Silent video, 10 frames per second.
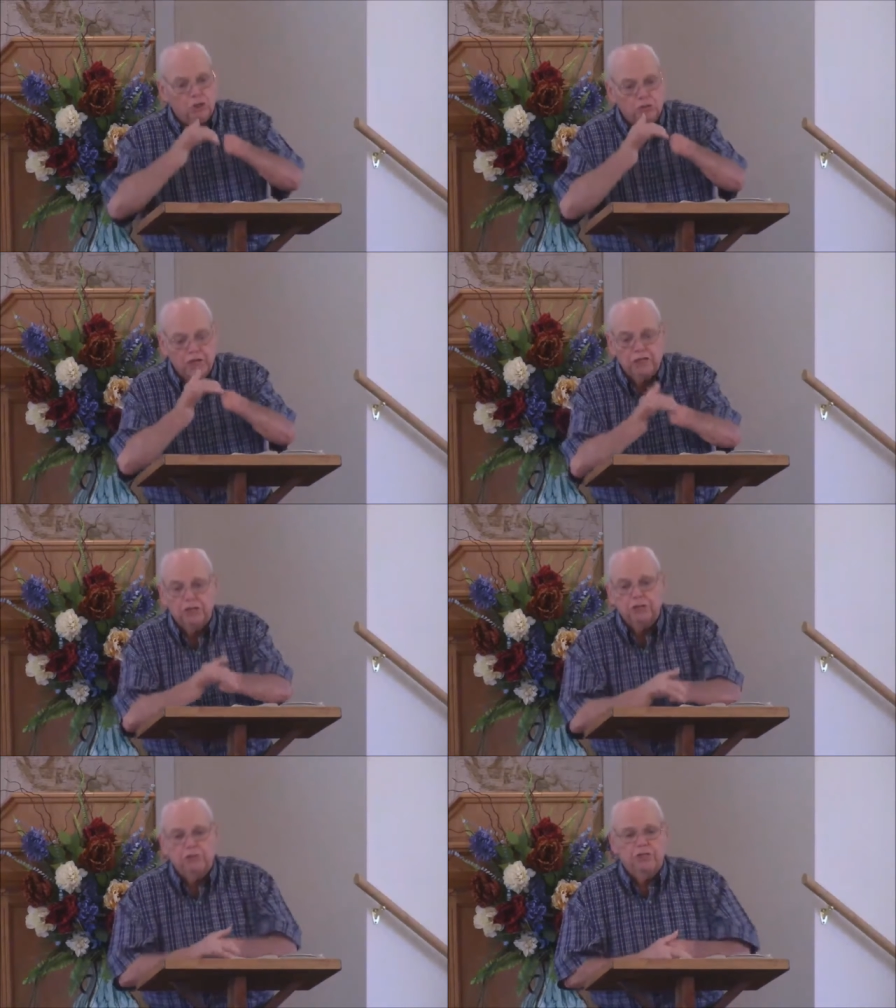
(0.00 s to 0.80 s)
you need to
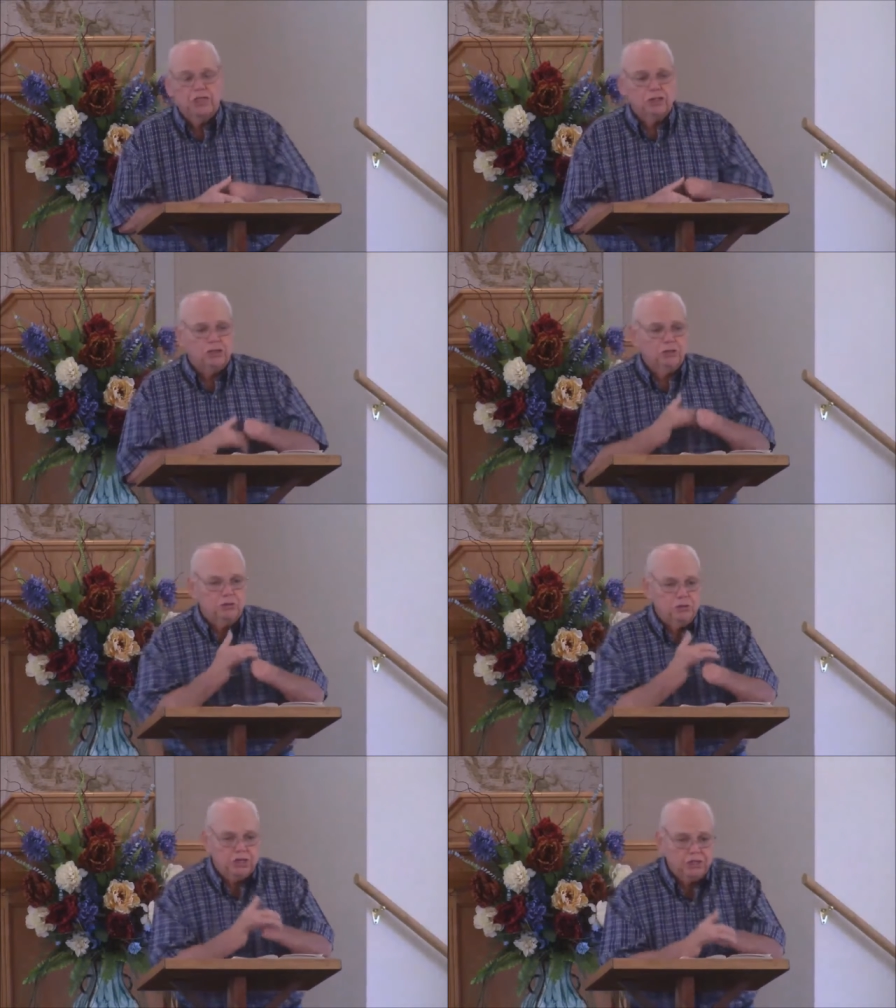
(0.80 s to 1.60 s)
do this, and you
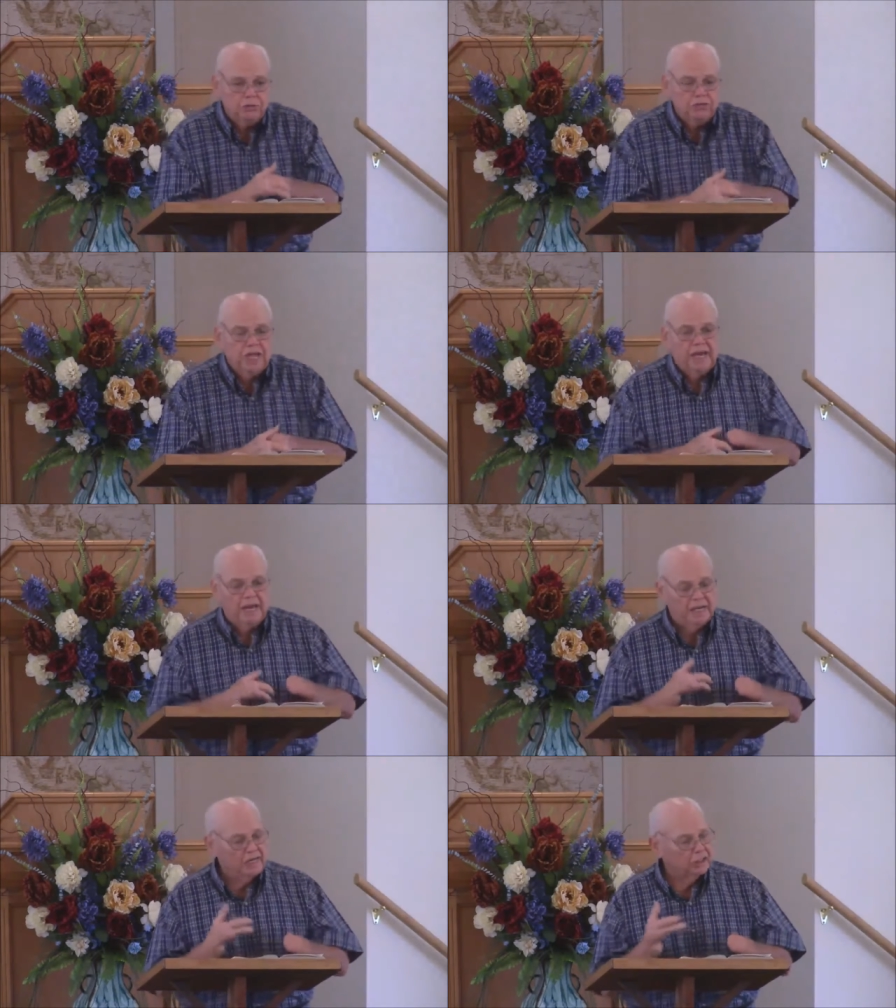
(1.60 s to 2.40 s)
need to do that,
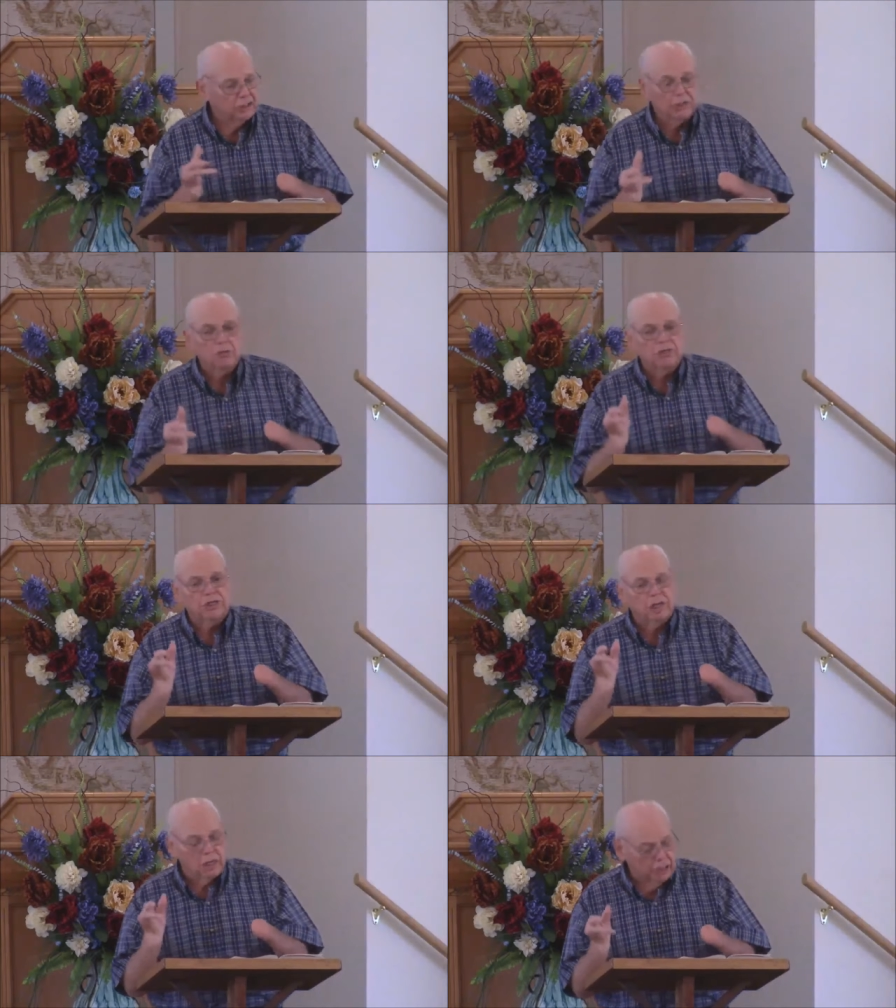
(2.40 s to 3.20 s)
and they still did
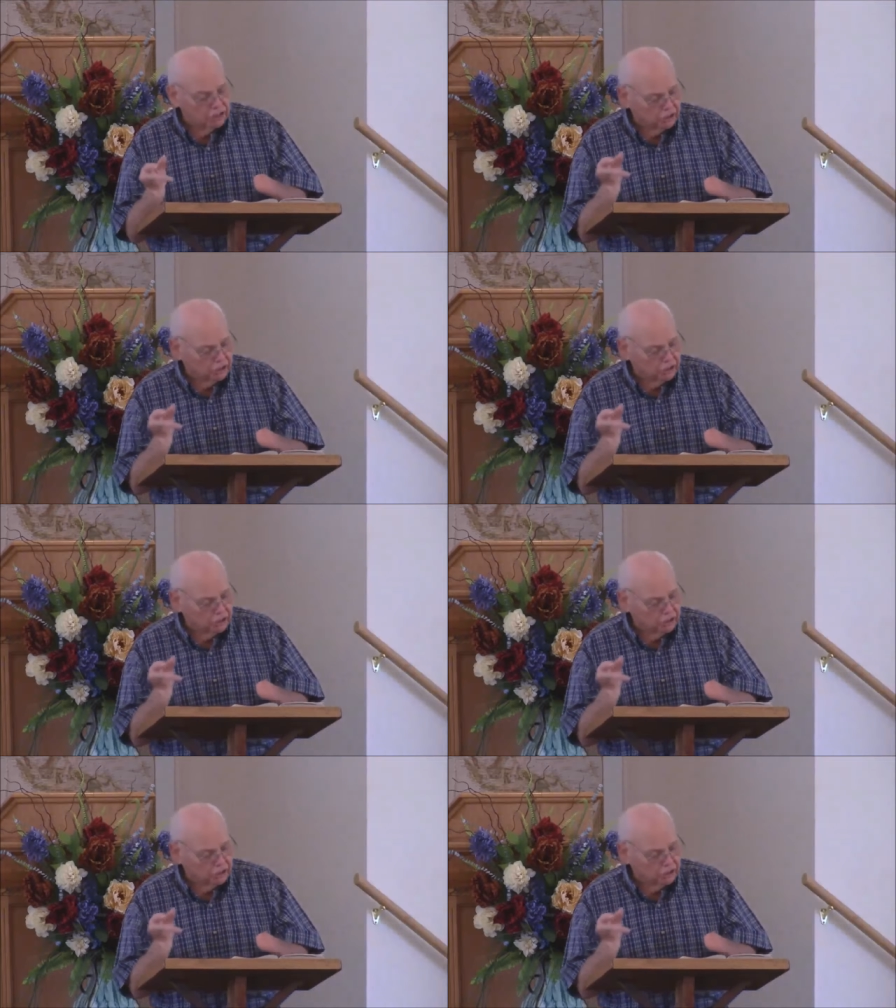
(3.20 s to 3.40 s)
not listen.